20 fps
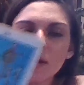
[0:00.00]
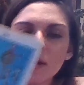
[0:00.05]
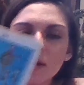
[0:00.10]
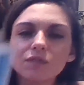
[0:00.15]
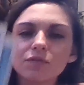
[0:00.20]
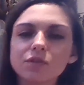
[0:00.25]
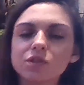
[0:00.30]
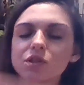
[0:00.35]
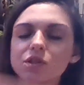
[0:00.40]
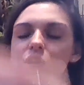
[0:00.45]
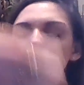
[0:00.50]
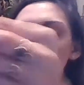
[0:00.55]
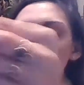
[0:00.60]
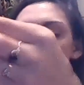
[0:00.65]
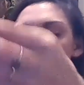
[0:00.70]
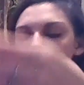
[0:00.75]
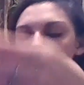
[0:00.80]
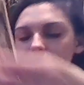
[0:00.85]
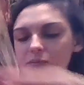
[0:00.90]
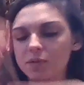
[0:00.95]
for solemn
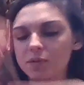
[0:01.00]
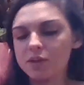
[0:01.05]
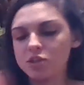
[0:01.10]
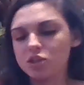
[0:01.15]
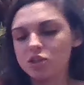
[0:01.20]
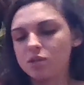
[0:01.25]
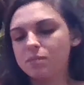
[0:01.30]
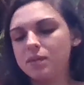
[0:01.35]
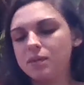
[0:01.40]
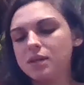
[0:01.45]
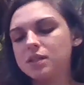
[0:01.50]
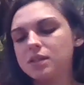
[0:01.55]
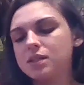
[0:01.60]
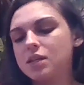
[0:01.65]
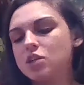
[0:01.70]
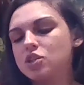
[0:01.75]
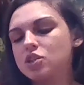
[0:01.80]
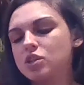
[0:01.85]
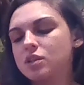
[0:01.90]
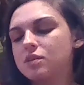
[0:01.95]
contemplation and
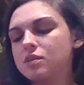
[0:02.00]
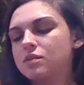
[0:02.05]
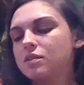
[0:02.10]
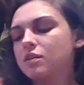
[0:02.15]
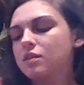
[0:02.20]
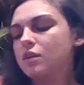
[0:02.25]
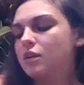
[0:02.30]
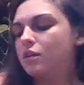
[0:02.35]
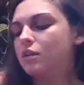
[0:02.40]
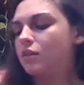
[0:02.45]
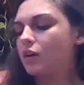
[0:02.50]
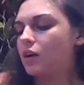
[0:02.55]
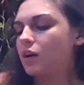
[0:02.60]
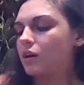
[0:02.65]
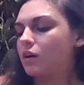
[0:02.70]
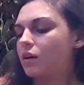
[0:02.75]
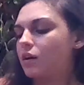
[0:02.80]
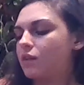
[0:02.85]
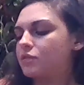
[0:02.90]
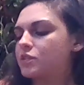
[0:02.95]
meditation
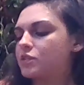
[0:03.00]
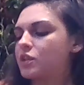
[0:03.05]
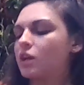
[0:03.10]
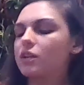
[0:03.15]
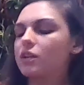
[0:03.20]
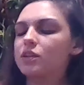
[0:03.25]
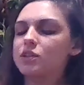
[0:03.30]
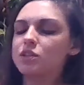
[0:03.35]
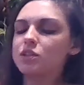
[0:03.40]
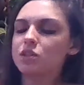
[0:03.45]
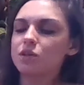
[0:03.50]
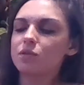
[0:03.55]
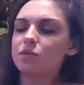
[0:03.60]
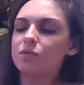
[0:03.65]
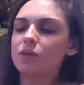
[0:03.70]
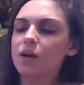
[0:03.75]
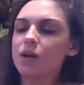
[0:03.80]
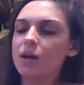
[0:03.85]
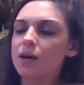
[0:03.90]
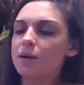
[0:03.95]
of solitude.
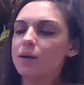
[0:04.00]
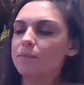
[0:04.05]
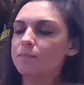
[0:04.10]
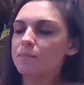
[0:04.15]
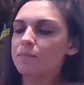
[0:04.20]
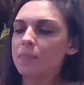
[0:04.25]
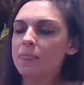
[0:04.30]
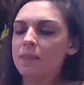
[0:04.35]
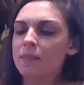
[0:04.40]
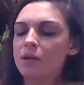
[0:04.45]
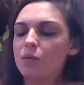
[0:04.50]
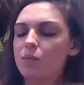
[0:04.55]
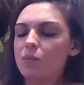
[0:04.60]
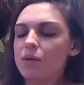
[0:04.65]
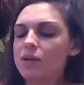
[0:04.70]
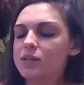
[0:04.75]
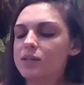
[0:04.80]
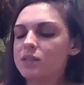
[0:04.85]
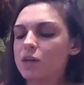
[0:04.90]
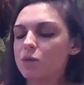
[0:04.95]
What
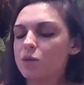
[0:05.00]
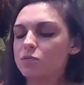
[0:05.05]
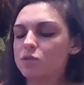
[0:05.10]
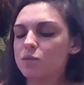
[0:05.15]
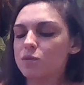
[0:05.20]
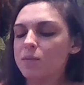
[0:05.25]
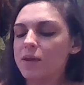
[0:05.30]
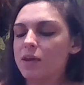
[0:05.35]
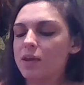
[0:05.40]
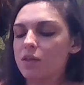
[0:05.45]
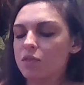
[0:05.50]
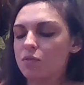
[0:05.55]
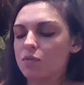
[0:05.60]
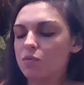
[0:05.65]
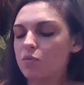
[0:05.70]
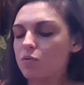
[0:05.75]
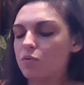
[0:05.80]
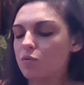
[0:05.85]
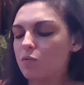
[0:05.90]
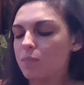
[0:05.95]
has helped you make it
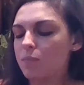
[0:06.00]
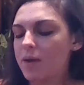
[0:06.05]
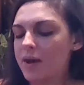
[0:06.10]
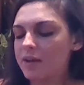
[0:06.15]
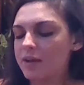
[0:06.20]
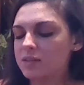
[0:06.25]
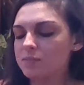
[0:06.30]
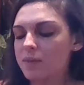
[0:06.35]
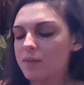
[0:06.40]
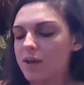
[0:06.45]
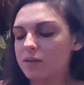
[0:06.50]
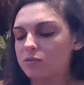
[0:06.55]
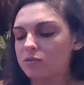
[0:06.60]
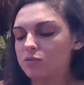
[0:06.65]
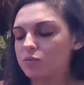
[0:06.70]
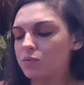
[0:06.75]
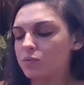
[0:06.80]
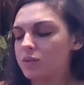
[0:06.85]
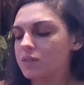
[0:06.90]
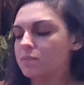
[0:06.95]
through past battles?
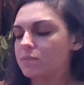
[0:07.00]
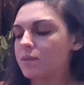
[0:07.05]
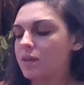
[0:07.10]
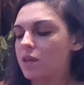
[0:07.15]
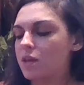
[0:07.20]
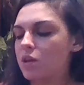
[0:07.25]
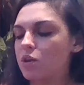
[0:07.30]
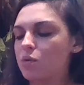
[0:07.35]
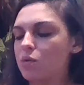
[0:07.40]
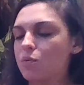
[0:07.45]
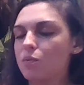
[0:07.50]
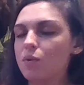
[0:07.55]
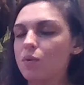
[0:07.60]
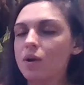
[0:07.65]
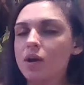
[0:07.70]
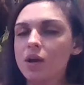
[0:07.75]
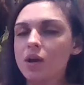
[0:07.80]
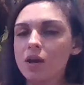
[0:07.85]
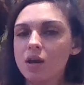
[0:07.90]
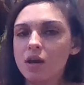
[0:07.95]
What is making you,
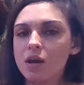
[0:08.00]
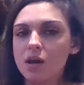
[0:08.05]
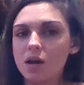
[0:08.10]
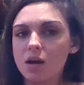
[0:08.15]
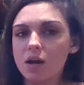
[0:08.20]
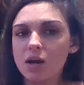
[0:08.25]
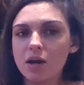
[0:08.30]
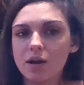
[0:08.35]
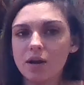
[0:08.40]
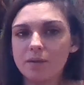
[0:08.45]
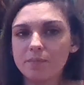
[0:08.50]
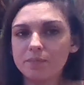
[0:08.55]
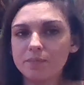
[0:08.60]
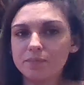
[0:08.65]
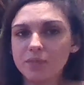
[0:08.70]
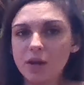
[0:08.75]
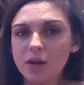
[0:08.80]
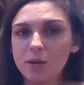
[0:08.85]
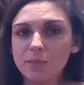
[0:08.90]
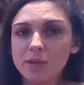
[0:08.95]

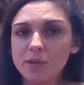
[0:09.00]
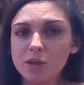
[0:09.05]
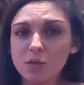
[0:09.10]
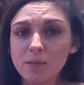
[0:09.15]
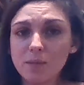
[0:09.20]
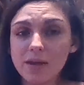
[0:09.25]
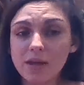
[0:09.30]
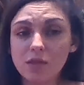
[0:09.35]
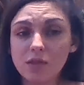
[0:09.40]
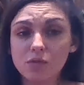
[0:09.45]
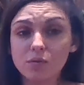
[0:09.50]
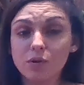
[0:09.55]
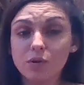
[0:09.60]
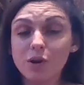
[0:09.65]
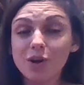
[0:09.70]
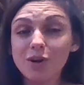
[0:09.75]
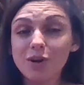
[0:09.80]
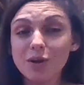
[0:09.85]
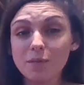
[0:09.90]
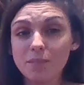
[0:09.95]
helping you make it through
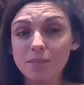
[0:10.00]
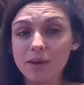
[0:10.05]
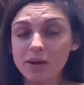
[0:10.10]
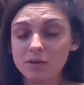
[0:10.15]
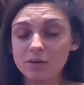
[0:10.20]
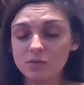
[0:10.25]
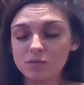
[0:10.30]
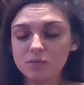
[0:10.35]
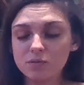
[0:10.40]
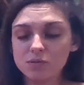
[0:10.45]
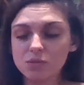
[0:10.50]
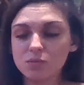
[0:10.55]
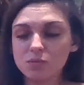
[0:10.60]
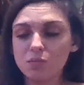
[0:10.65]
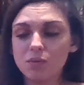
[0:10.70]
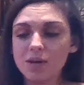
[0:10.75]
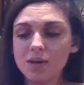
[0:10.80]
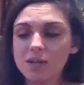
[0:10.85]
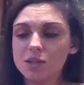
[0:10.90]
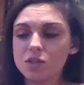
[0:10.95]
current battles?
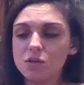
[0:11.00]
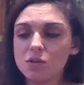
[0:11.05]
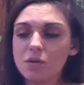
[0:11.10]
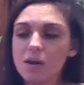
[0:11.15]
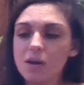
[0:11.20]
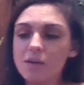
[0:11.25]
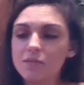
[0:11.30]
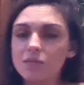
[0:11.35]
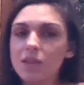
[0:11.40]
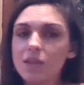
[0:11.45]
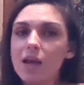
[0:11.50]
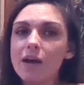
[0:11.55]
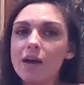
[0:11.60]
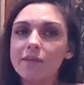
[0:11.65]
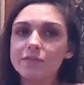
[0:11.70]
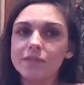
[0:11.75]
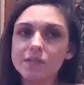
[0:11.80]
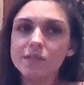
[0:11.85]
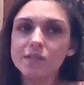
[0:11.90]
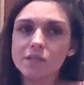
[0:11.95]
What do you have left?
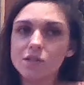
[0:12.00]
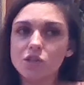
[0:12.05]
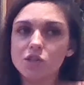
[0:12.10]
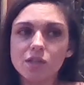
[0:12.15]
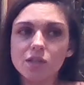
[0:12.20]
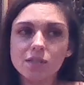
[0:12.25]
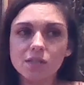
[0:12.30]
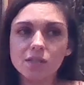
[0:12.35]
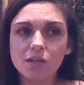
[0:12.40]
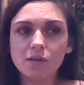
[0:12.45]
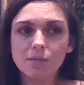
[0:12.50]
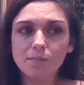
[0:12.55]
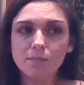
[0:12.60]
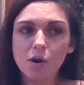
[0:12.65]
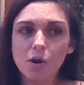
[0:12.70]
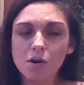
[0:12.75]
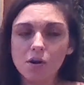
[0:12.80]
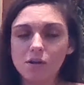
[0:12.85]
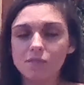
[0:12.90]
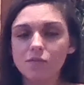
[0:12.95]
Is just a
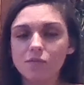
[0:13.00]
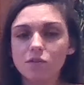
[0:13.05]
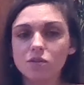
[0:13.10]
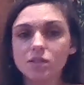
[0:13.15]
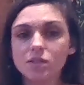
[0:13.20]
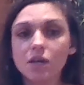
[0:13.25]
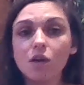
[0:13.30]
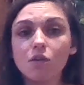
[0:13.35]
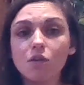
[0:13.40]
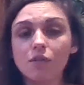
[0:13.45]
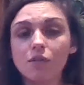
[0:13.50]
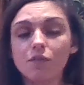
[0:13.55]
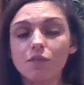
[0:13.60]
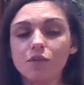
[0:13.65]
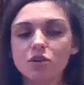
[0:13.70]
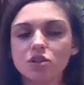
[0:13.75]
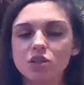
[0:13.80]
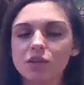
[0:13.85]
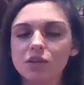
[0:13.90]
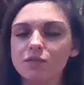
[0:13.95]
part of yourself, a
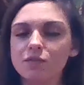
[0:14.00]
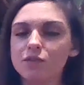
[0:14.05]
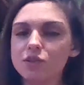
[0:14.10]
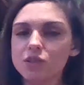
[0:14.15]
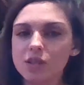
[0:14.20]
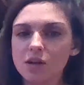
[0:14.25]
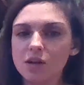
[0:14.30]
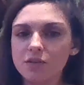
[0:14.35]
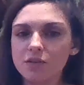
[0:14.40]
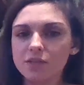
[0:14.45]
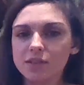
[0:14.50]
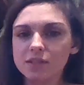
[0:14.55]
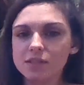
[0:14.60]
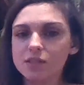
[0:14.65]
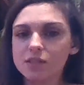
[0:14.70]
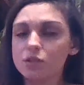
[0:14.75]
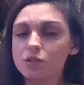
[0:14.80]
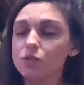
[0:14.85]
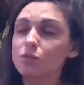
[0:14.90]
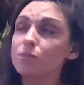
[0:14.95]
version of yourself that's
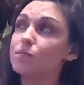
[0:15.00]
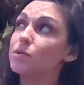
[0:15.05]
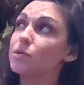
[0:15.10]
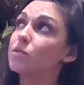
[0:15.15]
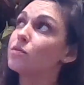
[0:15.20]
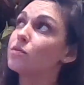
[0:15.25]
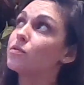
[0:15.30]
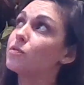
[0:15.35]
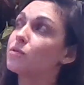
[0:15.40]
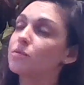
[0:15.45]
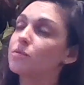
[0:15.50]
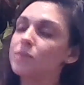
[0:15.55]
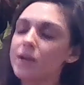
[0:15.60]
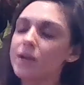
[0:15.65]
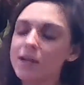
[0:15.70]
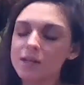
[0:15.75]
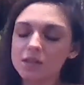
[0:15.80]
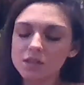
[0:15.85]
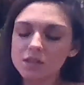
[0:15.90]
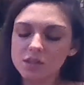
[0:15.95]
still beautiful,
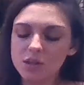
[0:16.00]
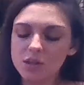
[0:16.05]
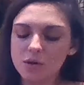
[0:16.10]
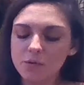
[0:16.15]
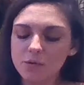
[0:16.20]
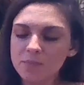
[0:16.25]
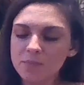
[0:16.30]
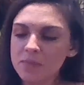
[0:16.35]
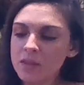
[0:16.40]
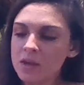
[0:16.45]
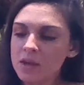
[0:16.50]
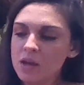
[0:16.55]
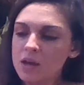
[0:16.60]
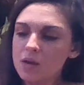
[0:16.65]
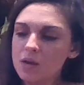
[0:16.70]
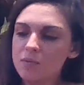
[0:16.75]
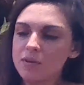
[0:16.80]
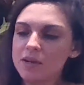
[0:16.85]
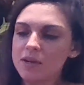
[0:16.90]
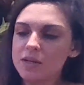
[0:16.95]
right? So
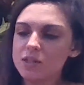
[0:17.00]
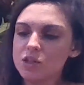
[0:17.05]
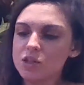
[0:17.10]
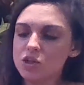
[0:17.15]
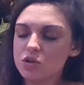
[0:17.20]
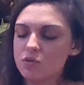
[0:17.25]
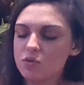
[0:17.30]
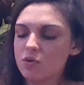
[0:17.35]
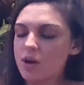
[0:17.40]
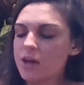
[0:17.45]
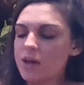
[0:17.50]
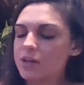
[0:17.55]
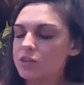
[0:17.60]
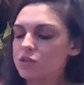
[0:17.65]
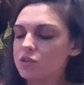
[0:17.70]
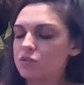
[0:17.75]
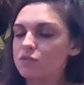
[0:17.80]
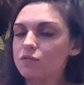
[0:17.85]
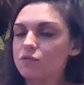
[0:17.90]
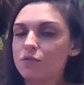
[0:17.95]
we need to show
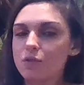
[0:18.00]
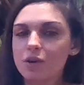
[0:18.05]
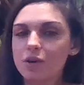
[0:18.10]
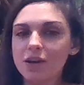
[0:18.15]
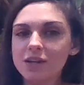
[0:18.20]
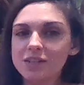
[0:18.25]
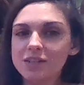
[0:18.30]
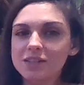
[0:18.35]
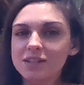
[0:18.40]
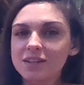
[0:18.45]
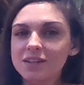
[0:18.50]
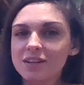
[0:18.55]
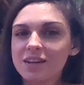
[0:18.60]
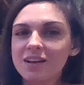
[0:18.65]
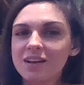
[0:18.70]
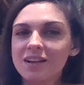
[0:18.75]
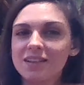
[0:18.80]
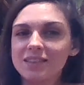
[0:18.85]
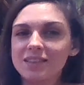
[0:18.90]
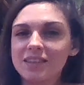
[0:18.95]
gratitude for it.
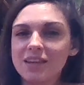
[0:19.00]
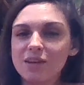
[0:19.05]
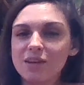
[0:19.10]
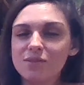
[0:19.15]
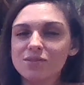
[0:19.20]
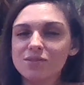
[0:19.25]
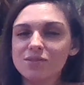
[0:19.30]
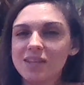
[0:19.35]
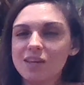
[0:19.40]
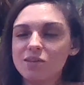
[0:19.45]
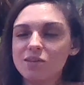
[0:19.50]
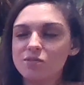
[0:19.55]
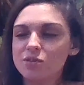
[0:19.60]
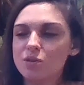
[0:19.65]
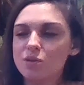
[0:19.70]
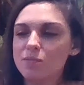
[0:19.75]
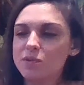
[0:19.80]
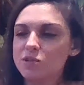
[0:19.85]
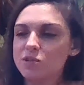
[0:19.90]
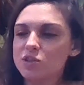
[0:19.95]
Leos, thank you so
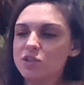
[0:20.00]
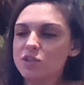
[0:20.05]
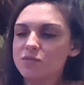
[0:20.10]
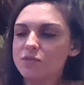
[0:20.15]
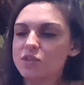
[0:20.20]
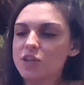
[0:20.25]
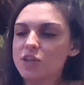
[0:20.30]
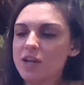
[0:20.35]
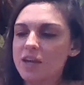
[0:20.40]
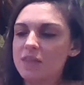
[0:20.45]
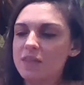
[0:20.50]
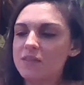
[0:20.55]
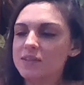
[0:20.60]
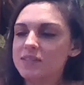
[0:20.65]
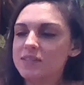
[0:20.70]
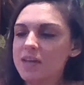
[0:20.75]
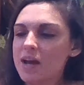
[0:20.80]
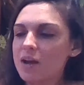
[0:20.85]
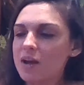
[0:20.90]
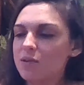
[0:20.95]
much just for checking this
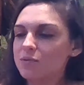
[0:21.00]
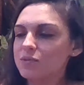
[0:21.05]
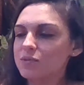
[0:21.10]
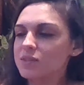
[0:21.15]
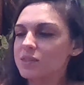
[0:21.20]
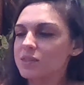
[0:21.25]
out.